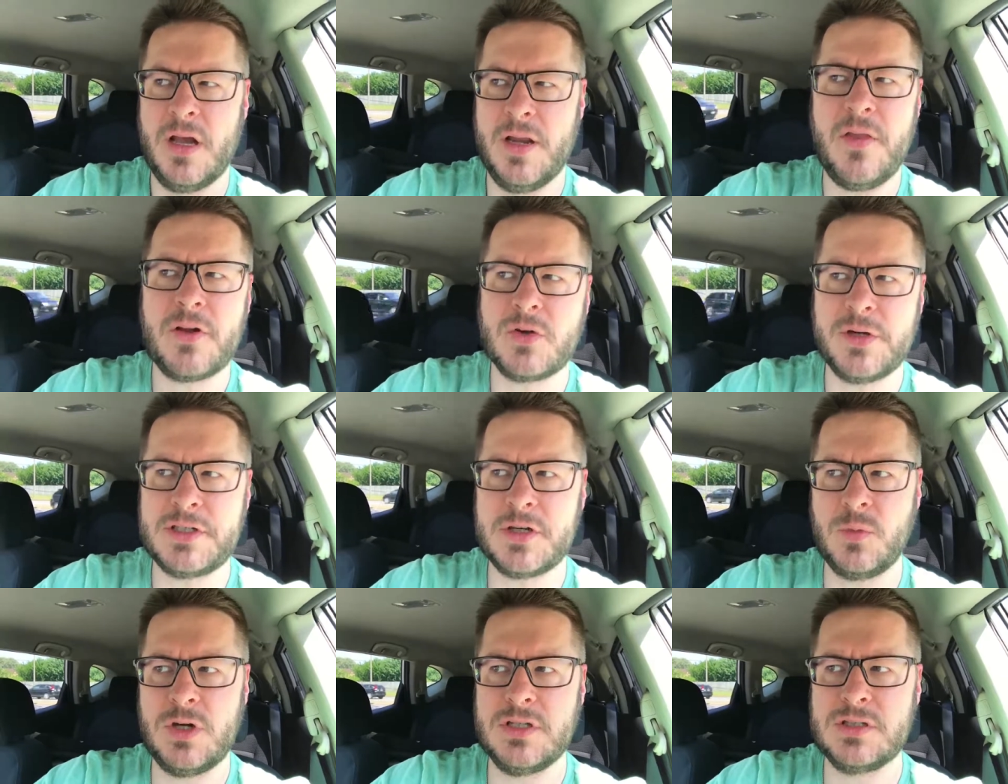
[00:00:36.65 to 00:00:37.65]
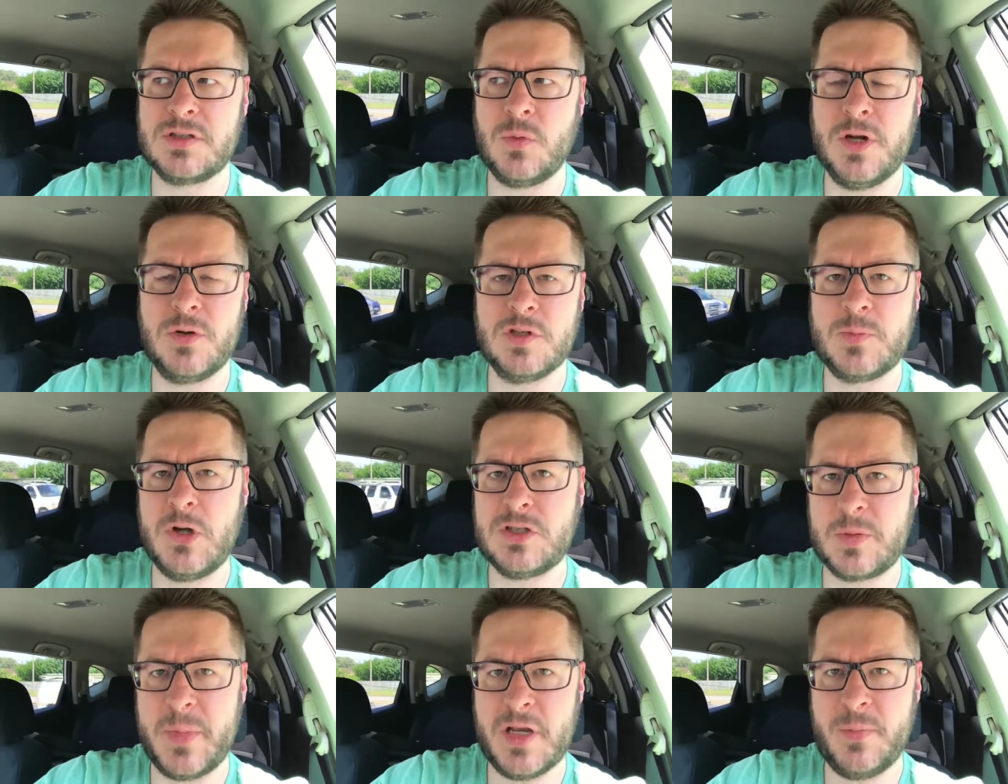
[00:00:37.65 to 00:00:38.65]
Another Christian was the one who was
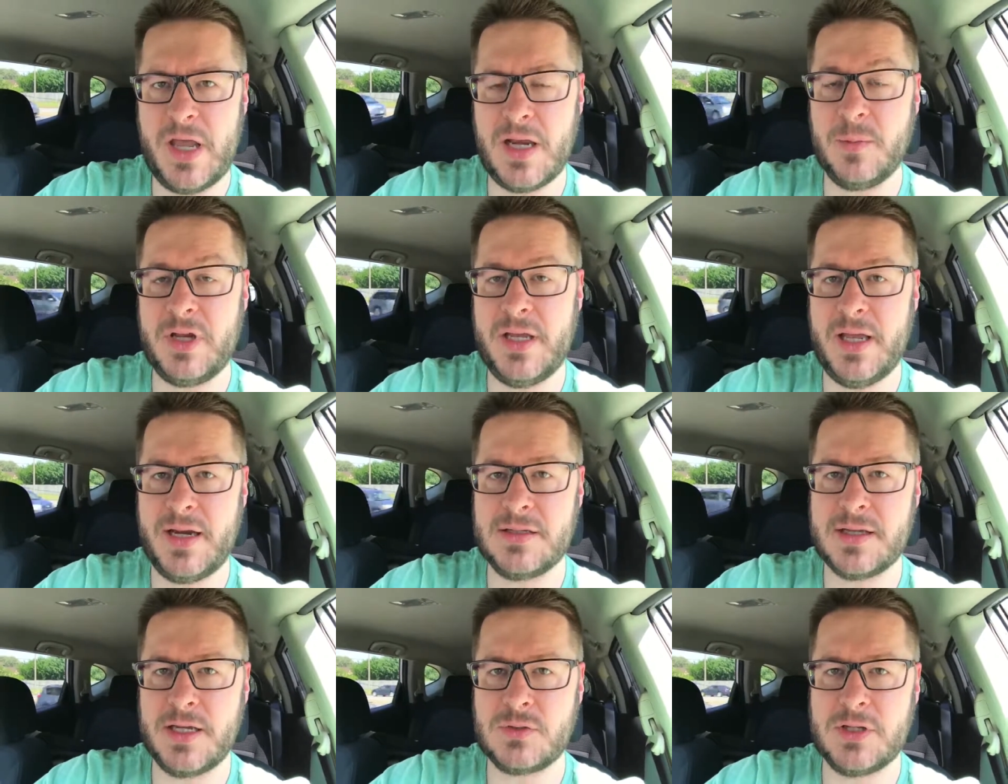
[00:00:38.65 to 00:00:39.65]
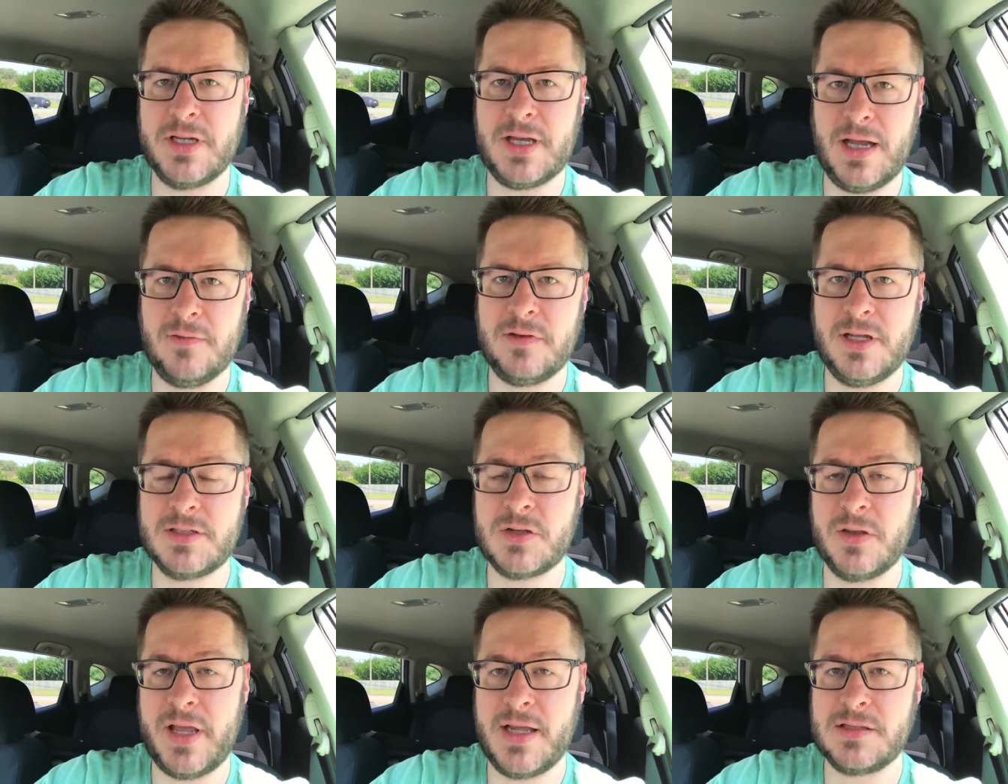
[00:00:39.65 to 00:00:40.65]
supposed to be debating, but he had a scheduling conflict,
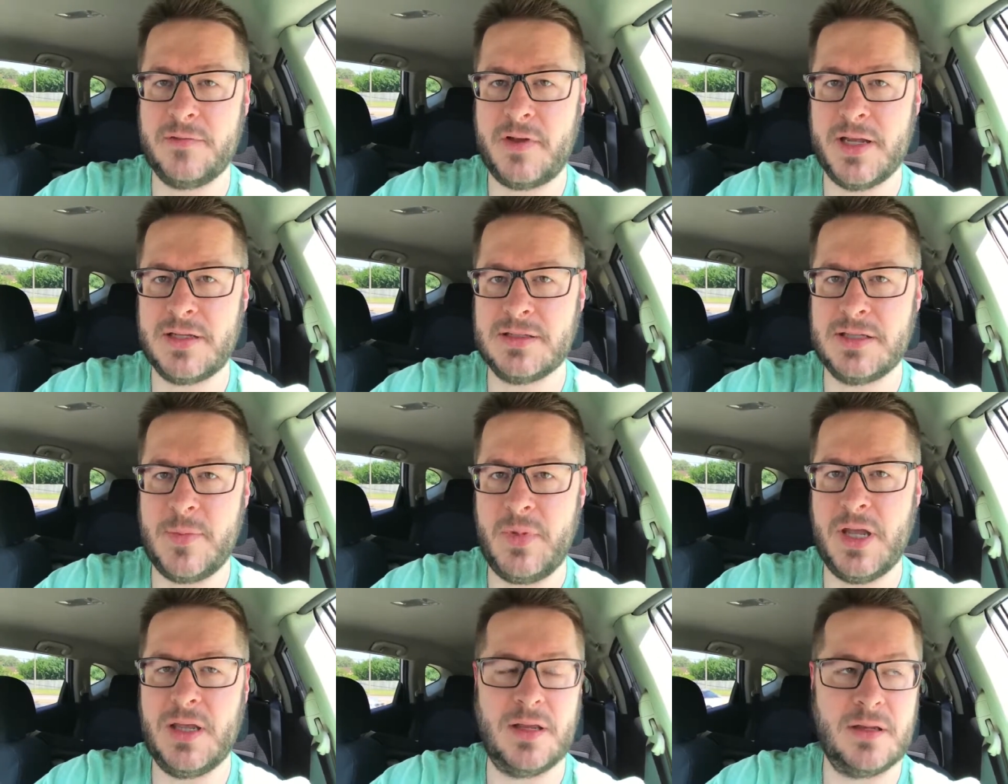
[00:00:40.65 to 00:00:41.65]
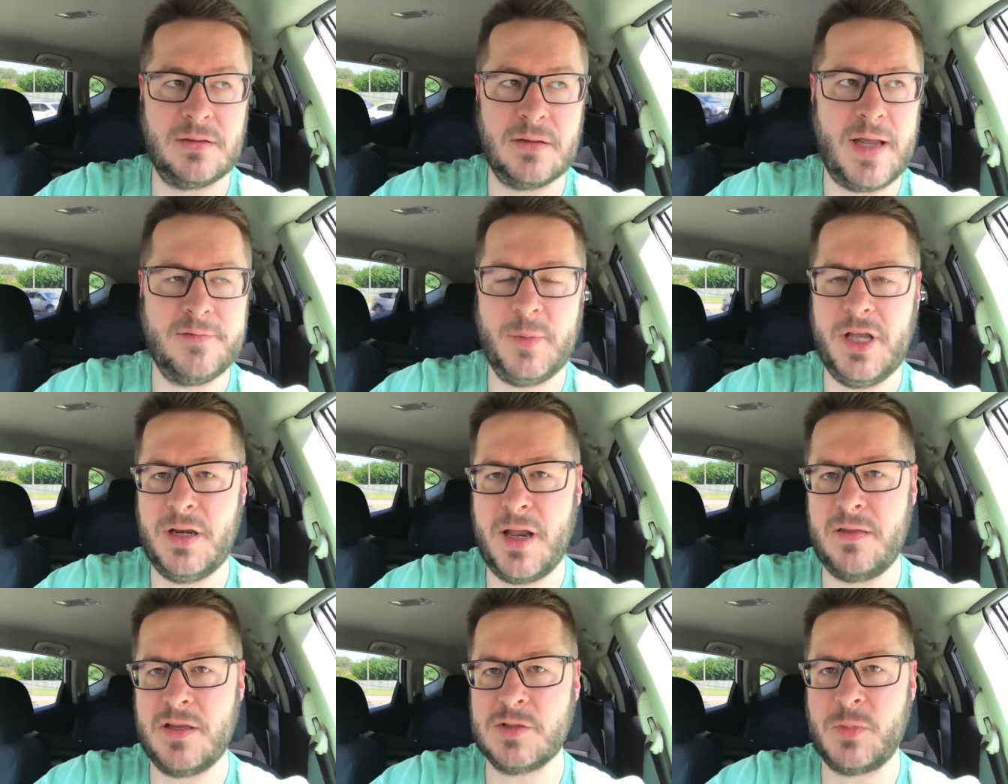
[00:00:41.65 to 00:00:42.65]
so they asked if I could step in, and I've debated
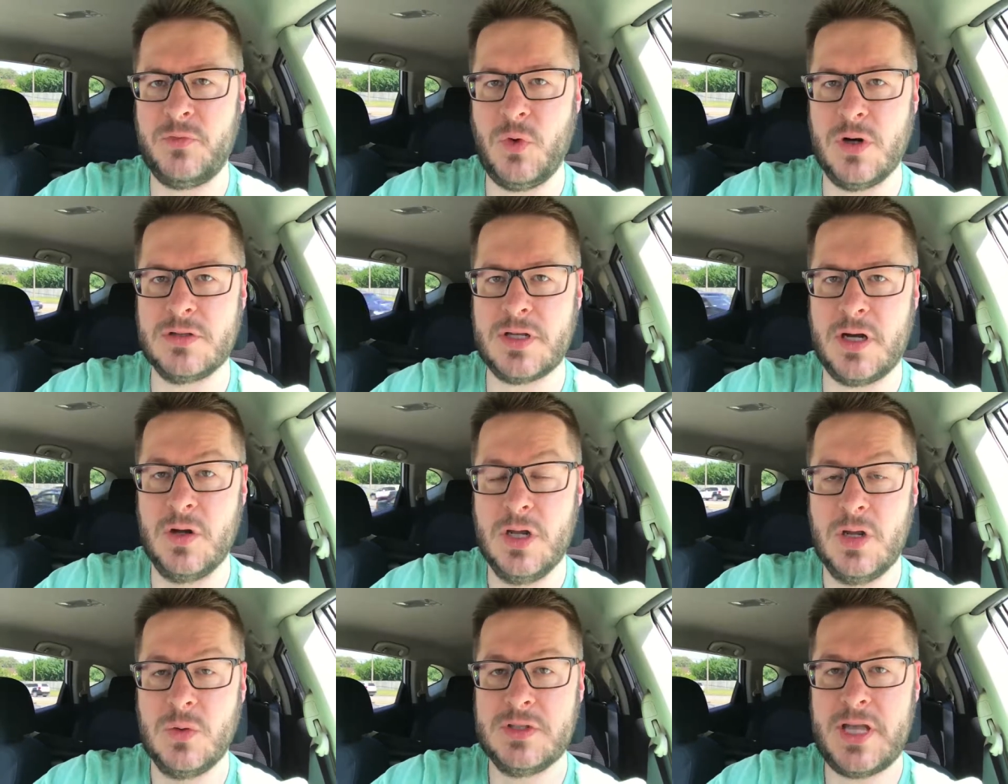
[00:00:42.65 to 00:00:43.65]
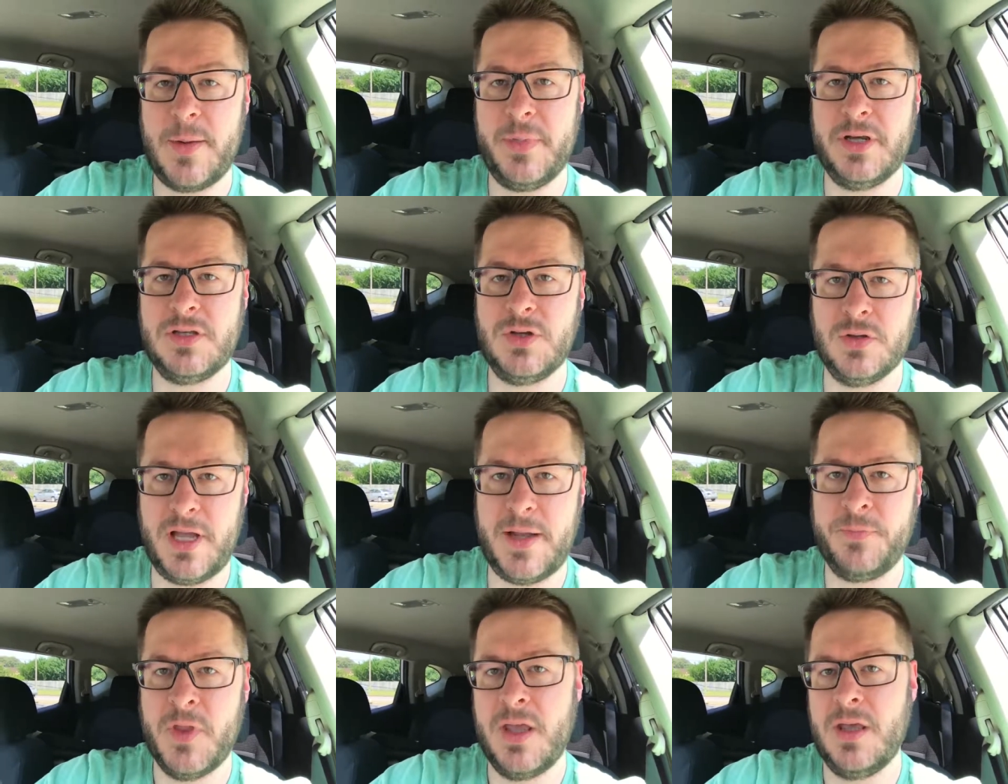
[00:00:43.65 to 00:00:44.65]
atheists before, so was happy to do
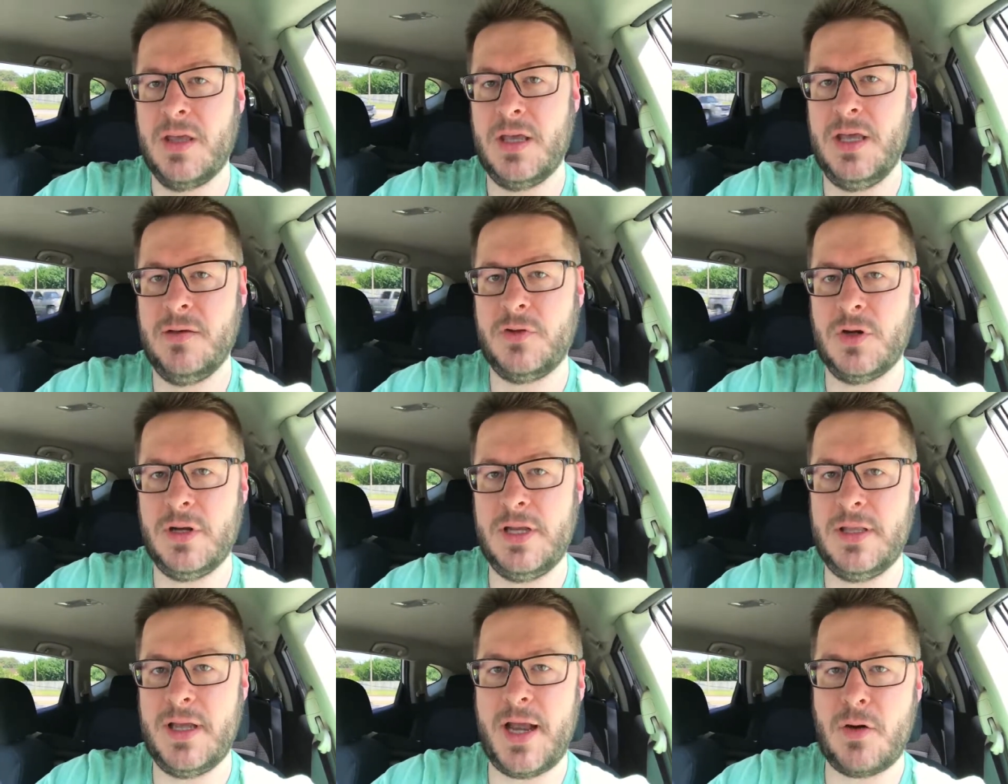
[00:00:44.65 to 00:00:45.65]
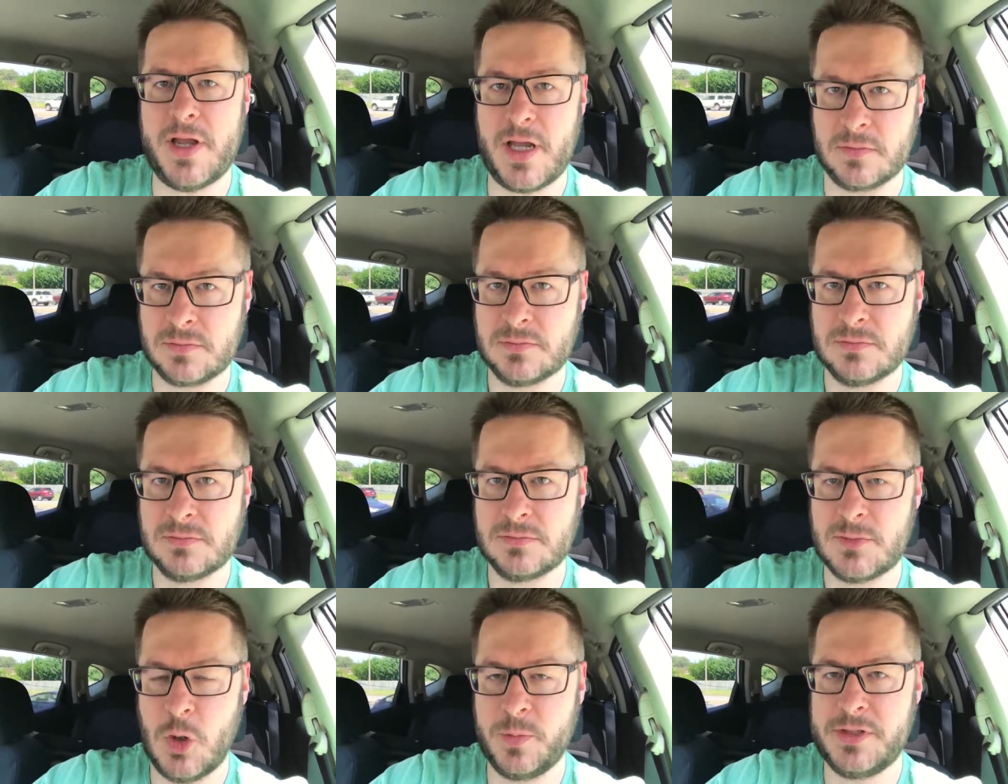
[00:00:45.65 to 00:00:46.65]
that. If you're in the area,
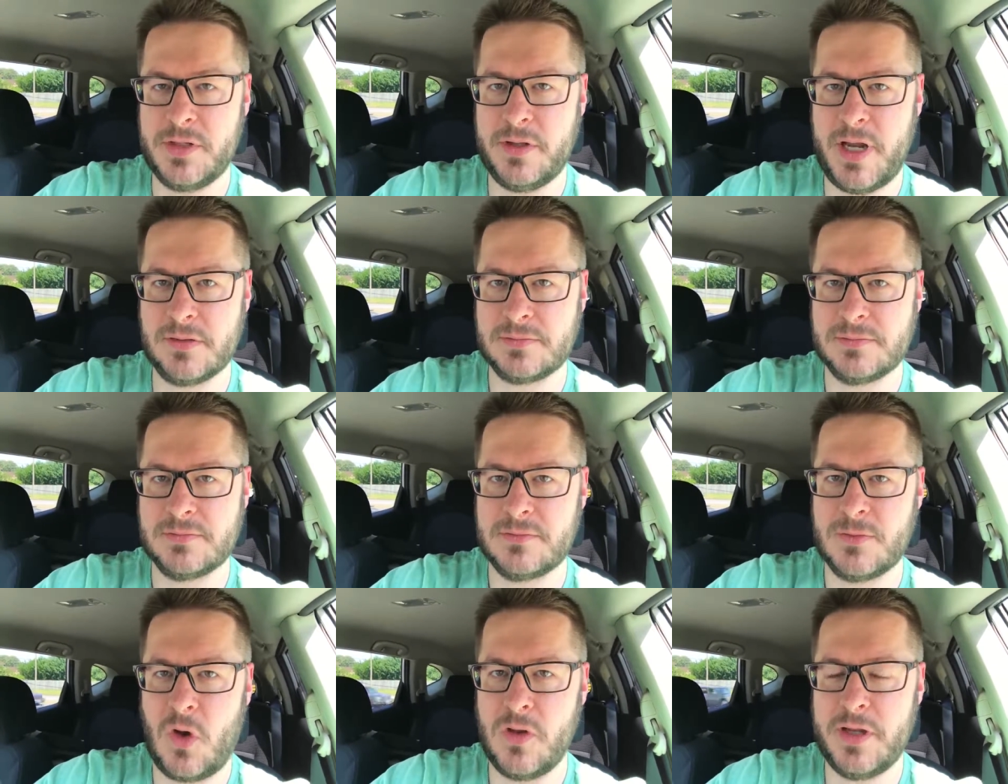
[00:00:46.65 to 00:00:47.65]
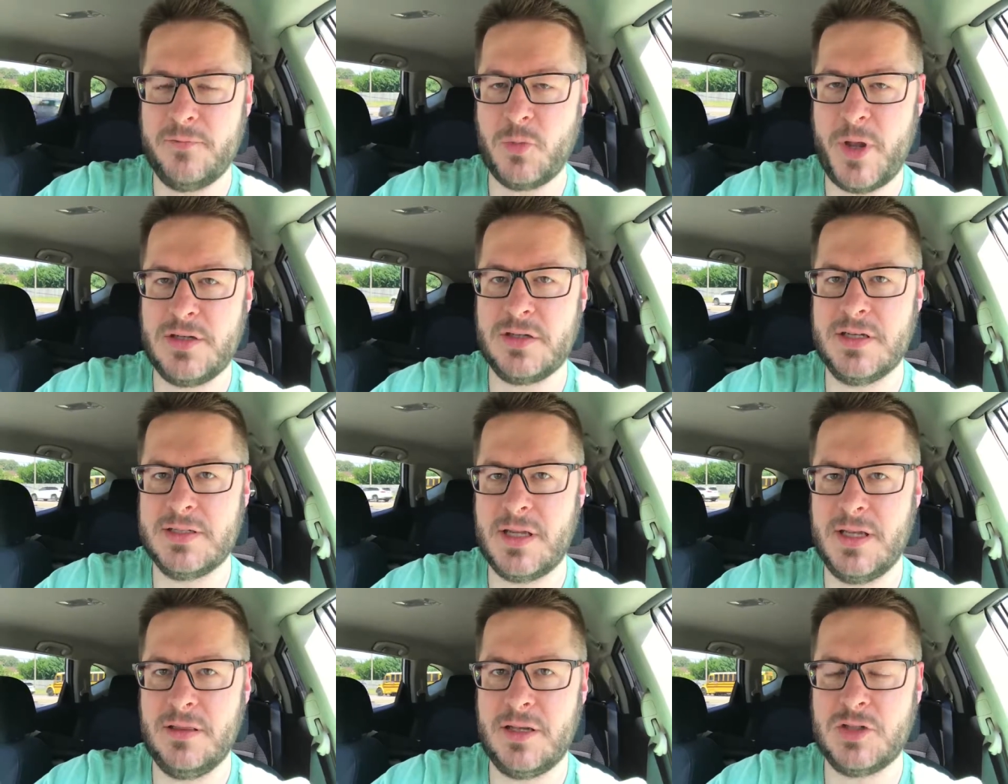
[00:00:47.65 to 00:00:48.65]
hope to see you there. All the information is
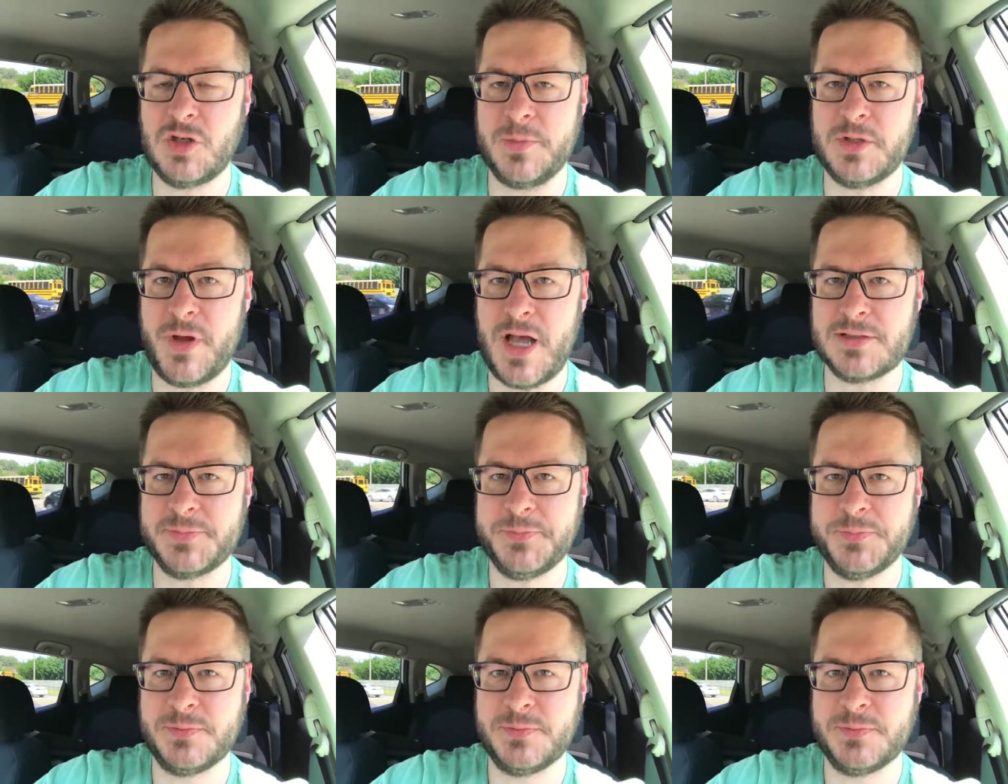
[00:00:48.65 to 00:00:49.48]
in the description box.